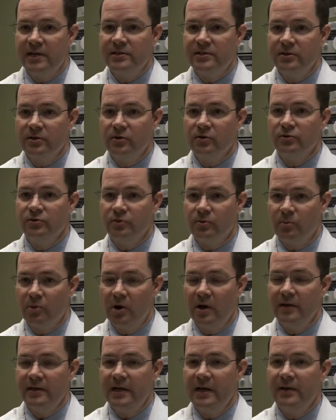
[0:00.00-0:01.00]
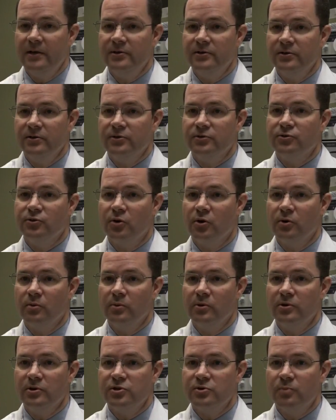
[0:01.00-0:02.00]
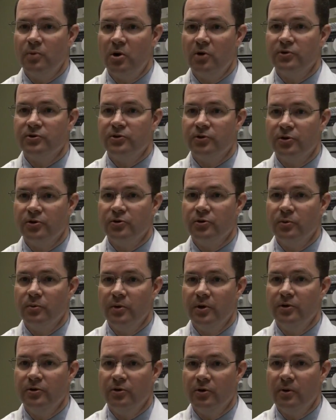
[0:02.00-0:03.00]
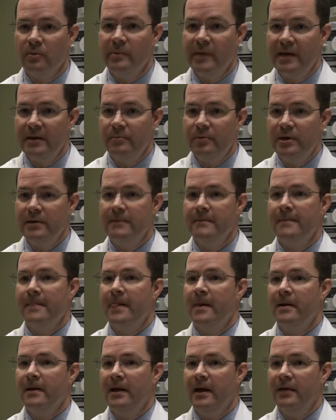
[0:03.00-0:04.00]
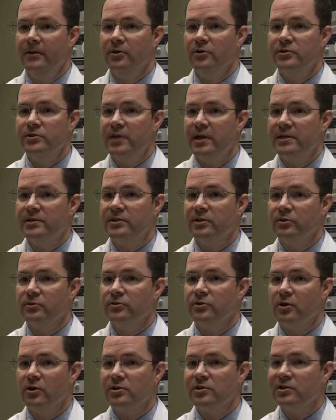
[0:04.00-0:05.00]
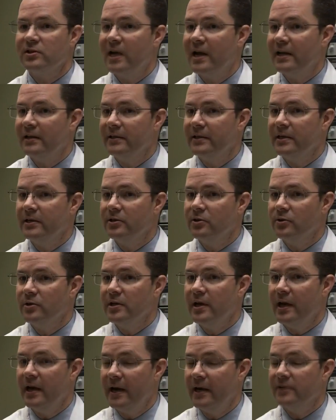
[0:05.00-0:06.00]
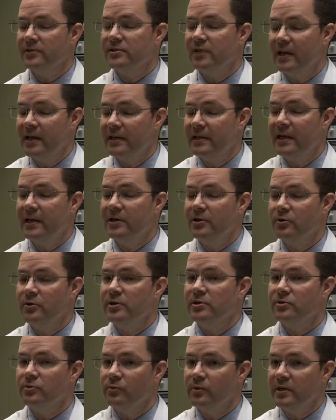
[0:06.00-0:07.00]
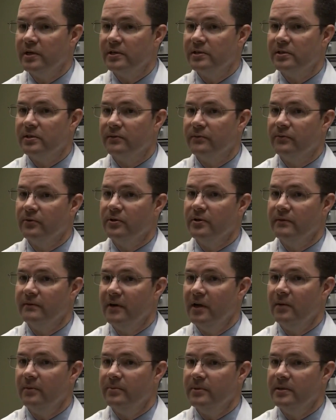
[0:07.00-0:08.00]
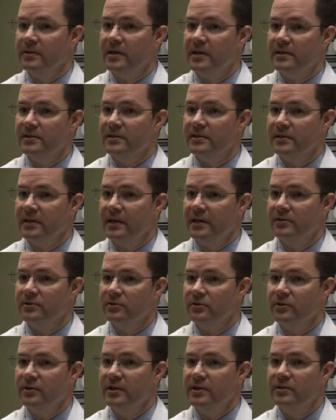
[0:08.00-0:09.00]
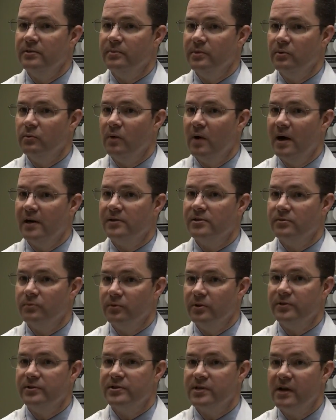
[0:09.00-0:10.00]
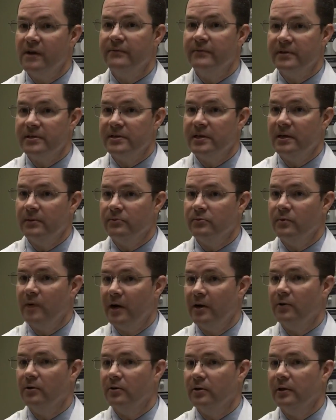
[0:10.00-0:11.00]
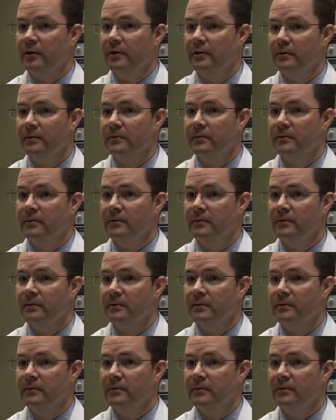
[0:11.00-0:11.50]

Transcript: testicles are brought down into the scrotum with a small surgery when you're a baby. And those testicles are slightly incre- at a slight increased risk for developing testis cancer and need to be watched with self exams regularly.